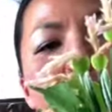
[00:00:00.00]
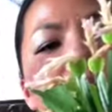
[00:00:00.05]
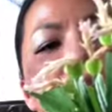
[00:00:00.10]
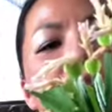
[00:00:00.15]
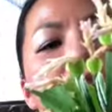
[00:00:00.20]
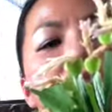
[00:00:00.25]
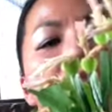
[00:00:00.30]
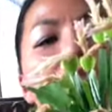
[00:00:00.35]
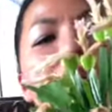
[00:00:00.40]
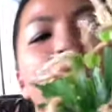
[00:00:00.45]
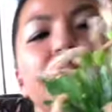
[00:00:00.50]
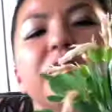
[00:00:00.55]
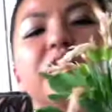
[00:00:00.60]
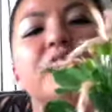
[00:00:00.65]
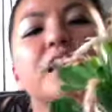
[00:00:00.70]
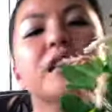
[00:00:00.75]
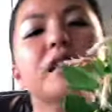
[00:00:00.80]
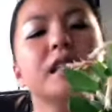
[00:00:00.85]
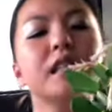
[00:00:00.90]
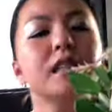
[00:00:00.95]
I do have
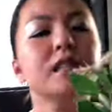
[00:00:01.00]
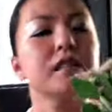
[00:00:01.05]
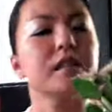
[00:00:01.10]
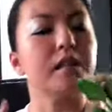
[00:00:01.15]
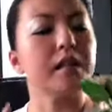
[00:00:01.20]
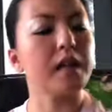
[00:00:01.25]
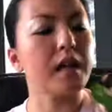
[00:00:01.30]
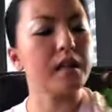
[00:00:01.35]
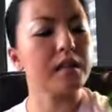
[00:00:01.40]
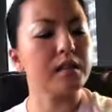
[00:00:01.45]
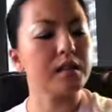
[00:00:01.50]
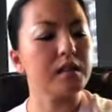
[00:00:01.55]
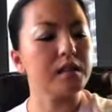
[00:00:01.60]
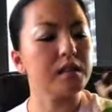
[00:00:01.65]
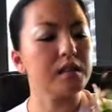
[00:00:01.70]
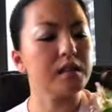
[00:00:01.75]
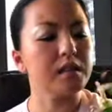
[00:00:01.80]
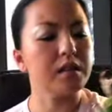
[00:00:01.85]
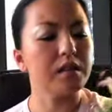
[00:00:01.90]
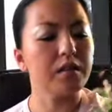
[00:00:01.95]
another Easter
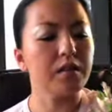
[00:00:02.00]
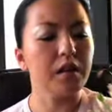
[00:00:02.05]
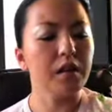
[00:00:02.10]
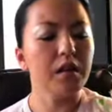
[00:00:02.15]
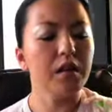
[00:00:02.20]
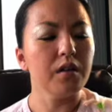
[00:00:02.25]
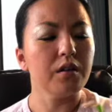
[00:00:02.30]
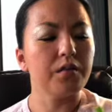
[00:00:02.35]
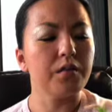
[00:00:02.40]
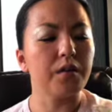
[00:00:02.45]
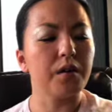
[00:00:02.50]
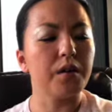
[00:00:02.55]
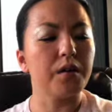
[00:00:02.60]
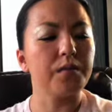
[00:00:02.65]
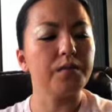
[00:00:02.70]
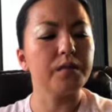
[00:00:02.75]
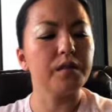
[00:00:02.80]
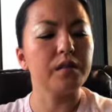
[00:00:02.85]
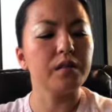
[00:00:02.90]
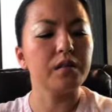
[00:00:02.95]
cactus
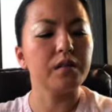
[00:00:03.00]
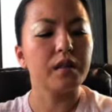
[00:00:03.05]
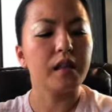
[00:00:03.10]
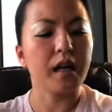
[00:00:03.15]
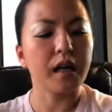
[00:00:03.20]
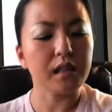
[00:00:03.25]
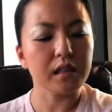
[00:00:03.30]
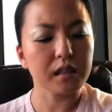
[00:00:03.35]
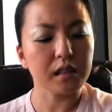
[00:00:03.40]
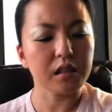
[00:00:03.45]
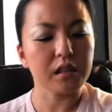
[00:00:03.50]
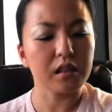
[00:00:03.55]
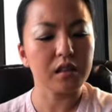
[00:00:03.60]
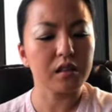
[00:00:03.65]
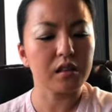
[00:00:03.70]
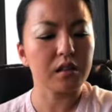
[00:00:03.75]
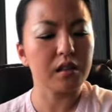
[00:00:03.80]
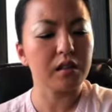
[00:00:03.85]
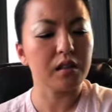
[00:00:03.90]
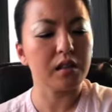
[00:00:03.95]
from last
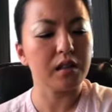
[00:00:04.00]
year.